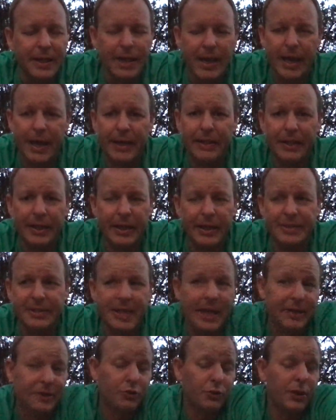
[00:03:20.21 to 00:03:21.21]
has
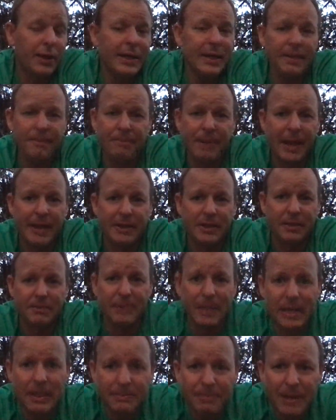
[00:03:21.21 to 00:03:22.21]
had great impact on
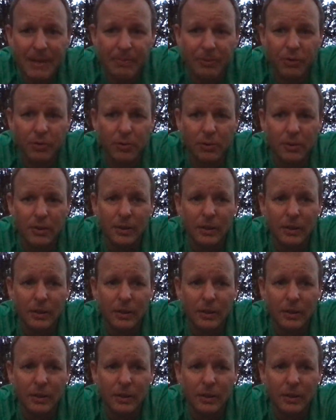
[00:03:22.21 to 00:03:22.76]
many people.